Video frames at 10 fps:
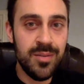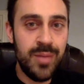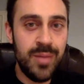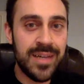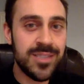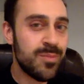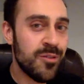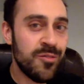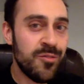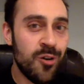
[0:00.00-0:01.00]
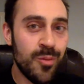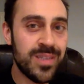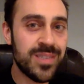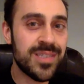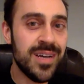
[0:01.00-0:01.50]
Past
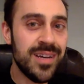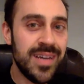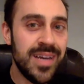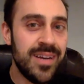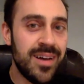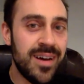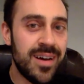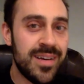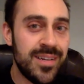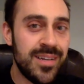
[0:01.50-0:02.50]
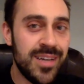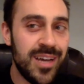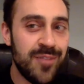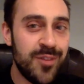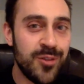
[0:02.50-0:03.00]
performance need not
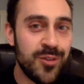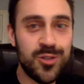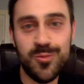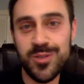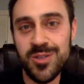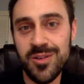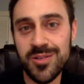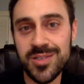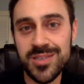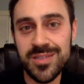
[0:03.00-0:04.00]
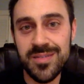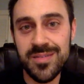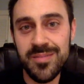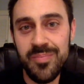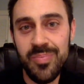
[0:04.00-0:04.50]
indicate future results.
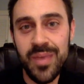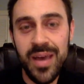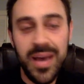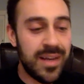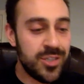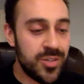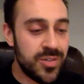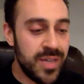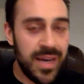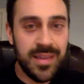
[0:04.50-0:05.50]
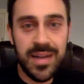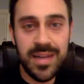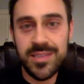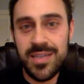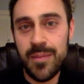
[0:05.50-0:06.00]
And as you take
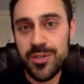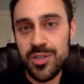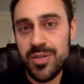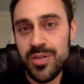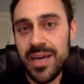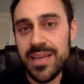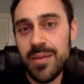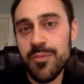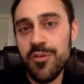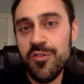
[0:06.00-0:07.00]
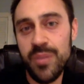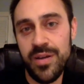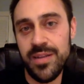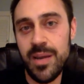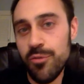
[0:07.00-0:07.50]
that step, as you take that
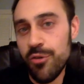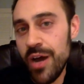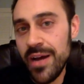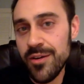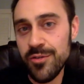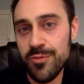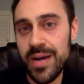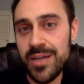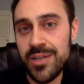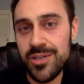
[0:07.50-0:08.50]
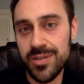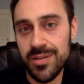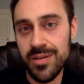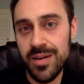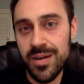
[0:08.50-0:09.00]
movement in that brand new
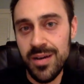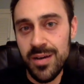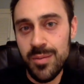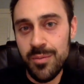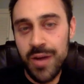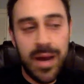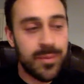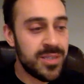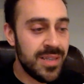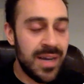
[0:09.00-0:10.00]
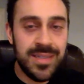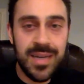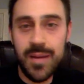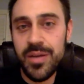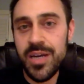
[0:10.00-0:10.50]
direction, perhaps at that
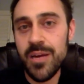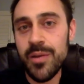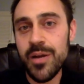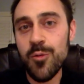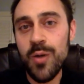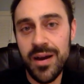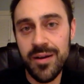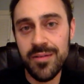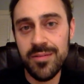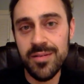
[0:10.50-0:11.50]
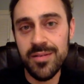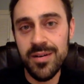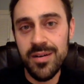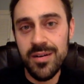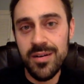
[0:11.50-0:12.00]
time becoming aware
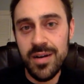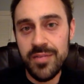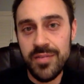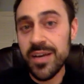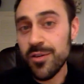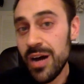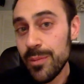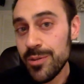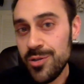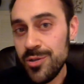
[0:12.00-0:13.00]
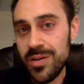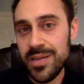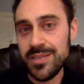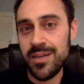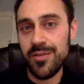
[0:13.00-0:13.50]
of the other
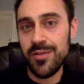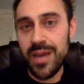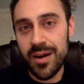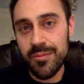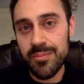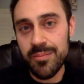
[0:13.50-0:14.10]
opportunities that are there.